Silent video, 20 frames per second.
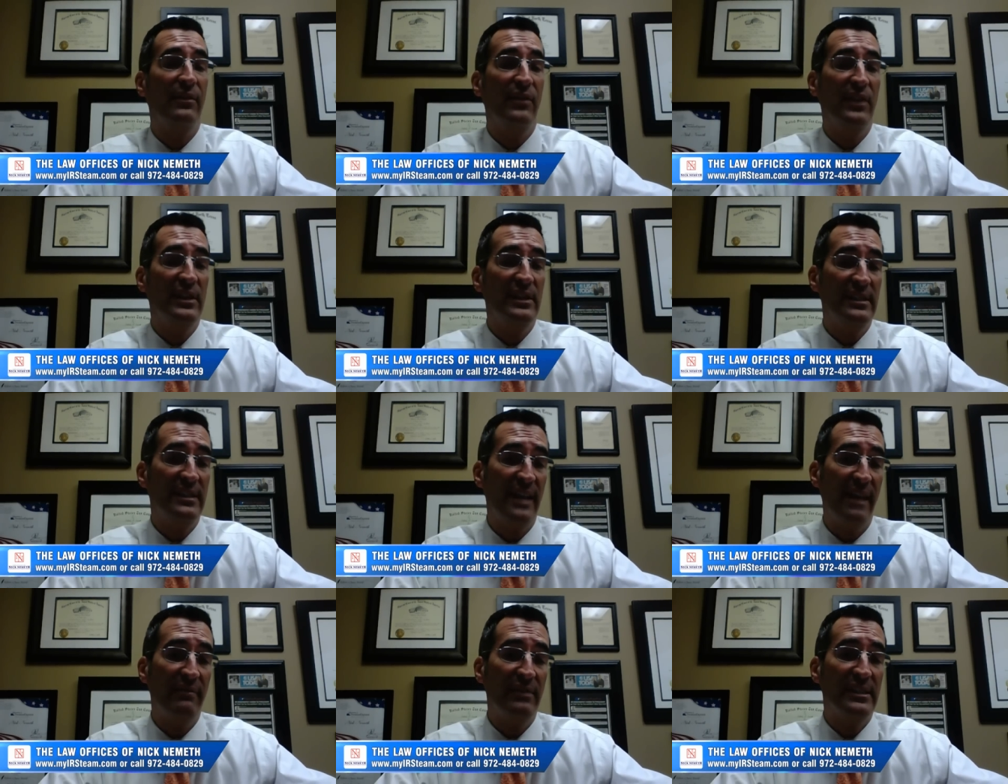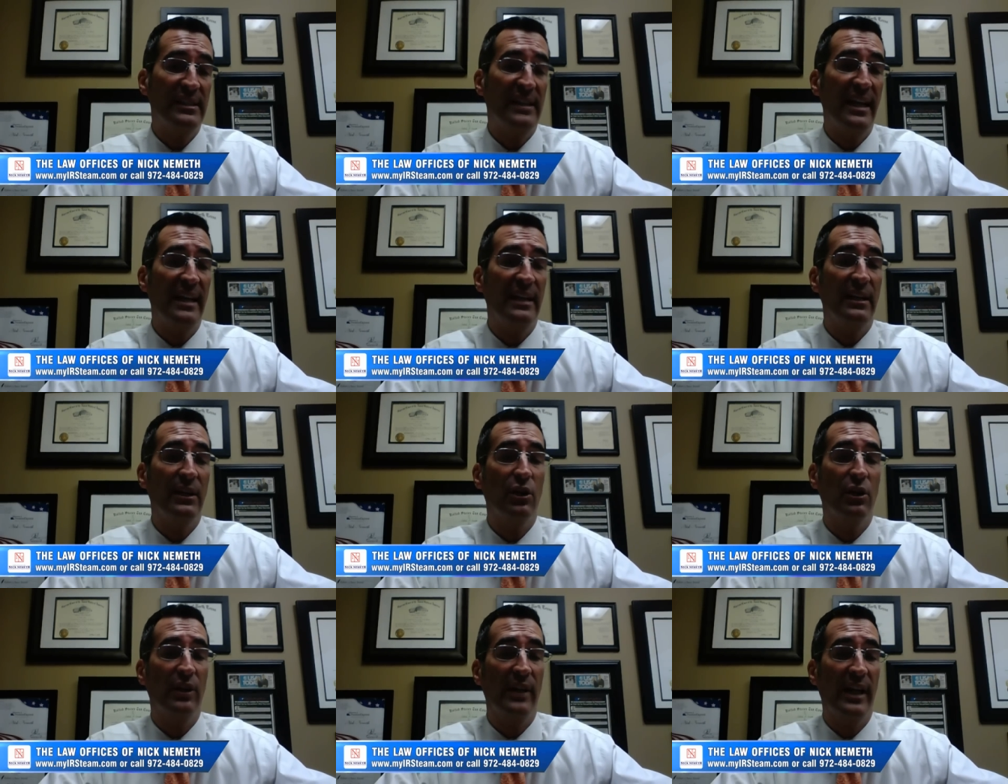This
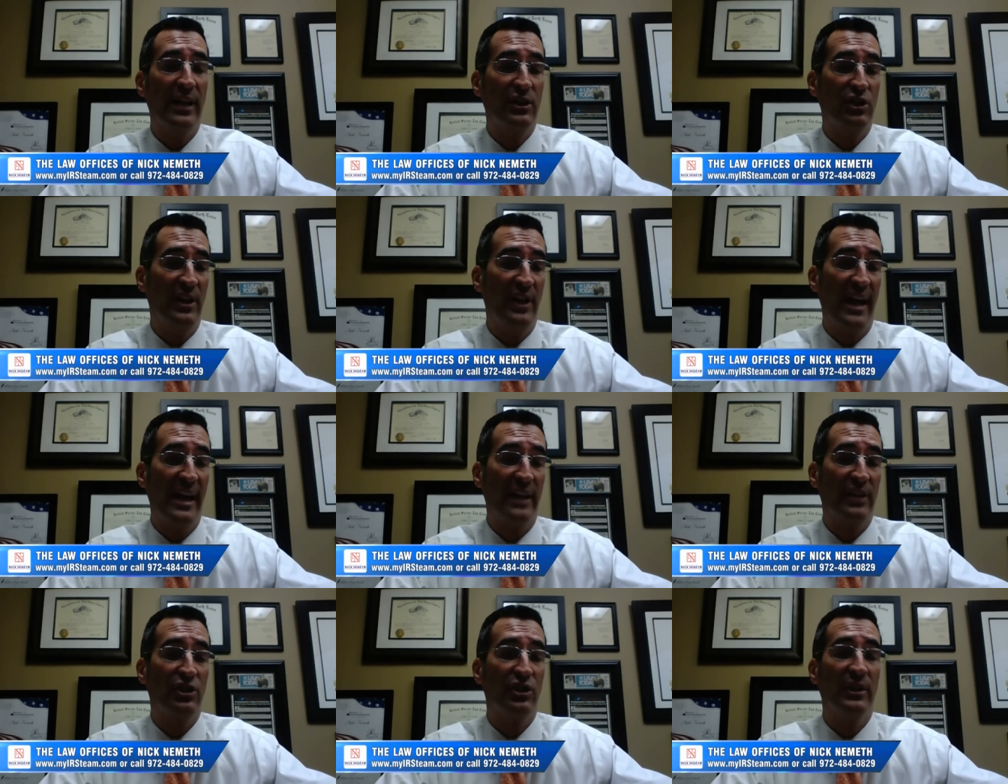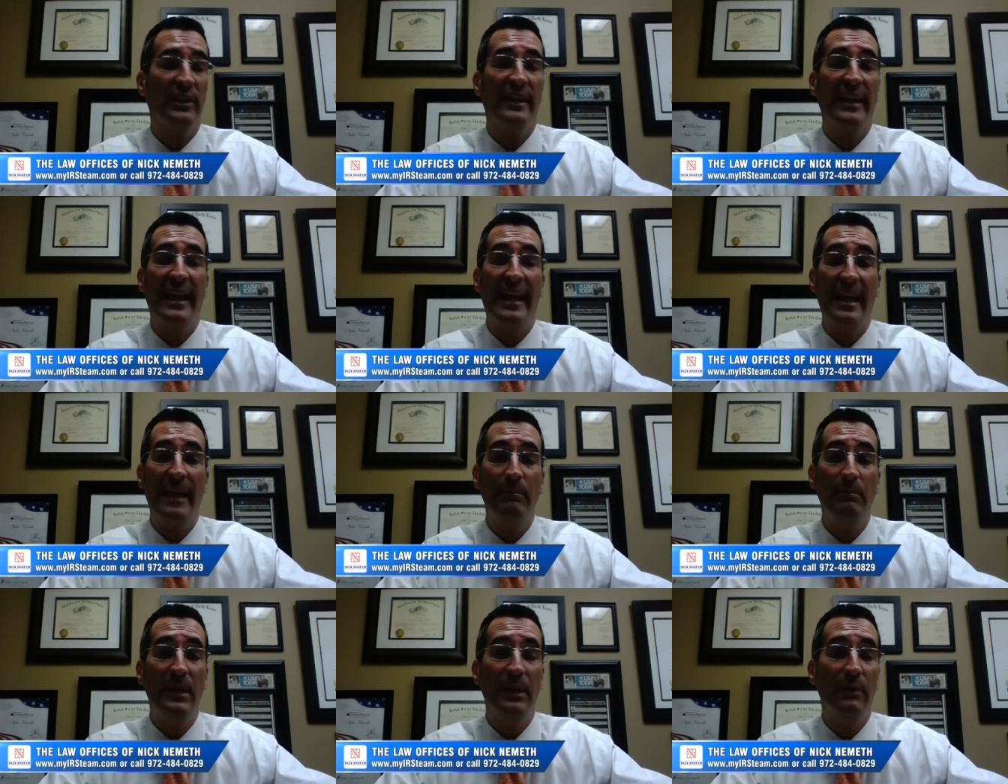devastating collection action
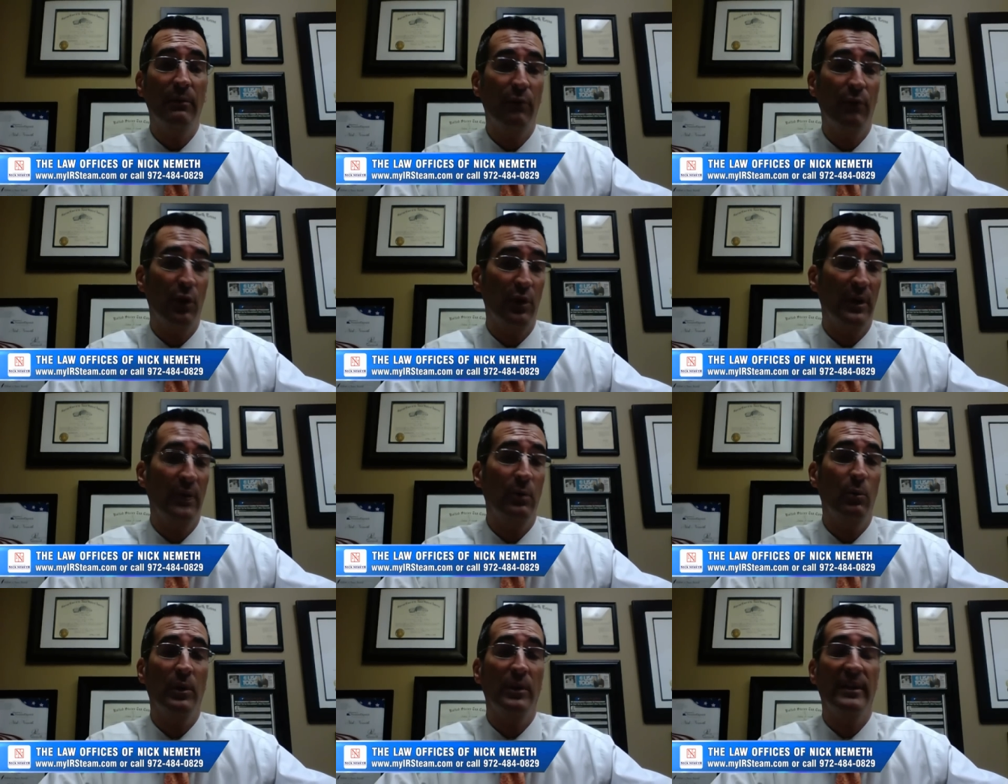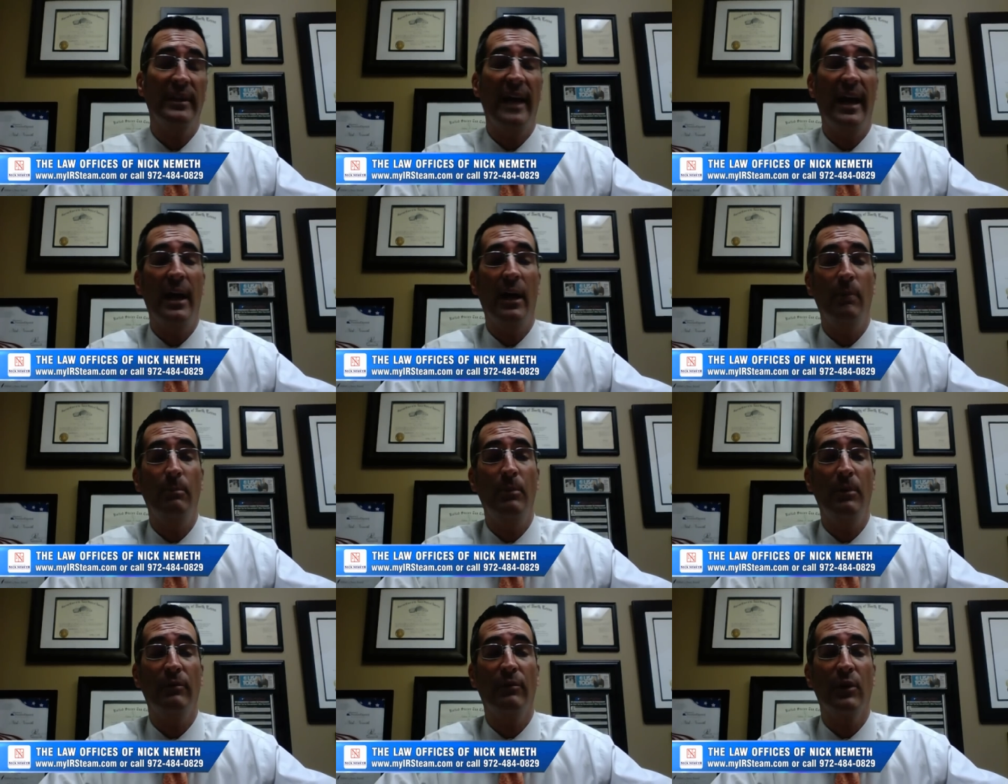can be averted with the
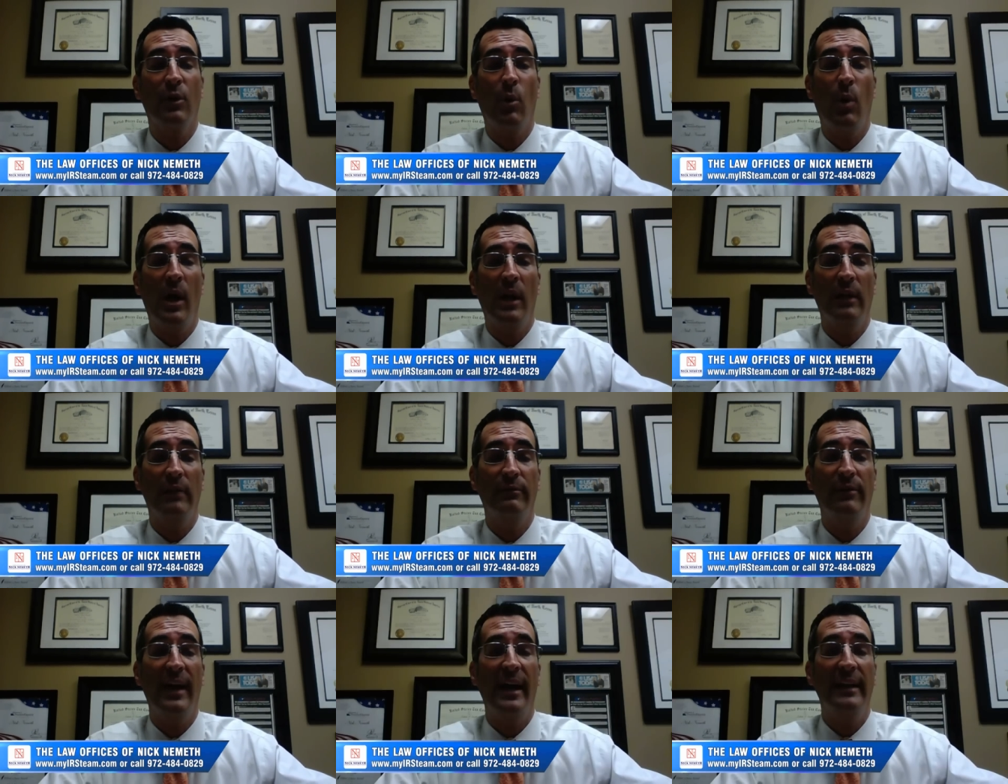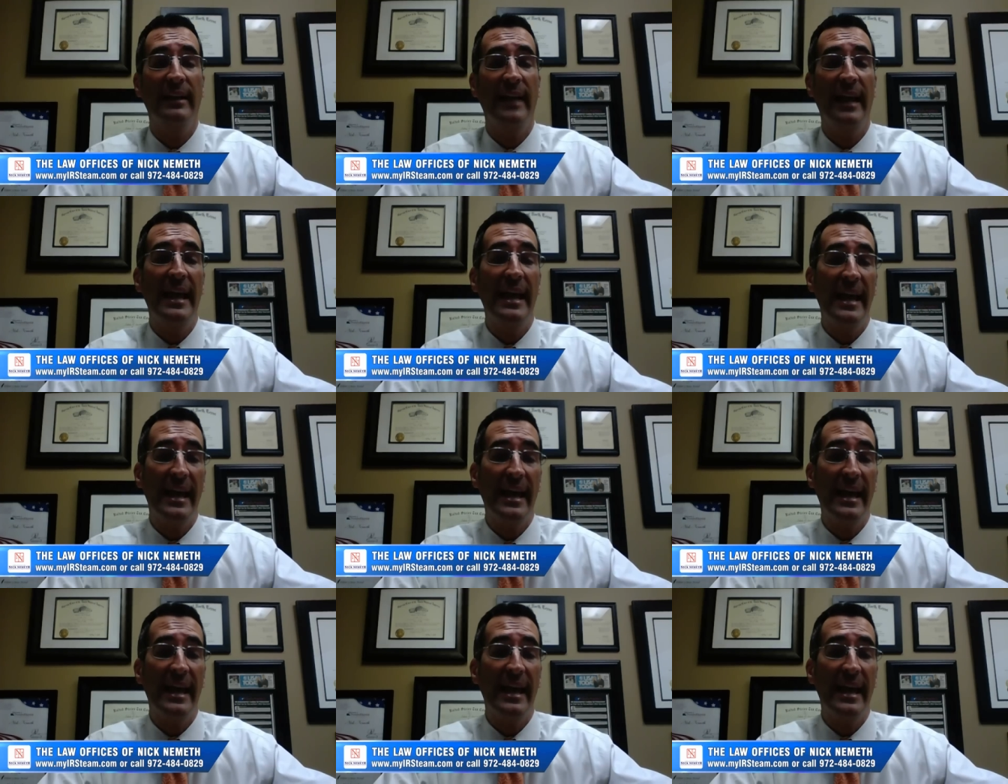help of a qualified,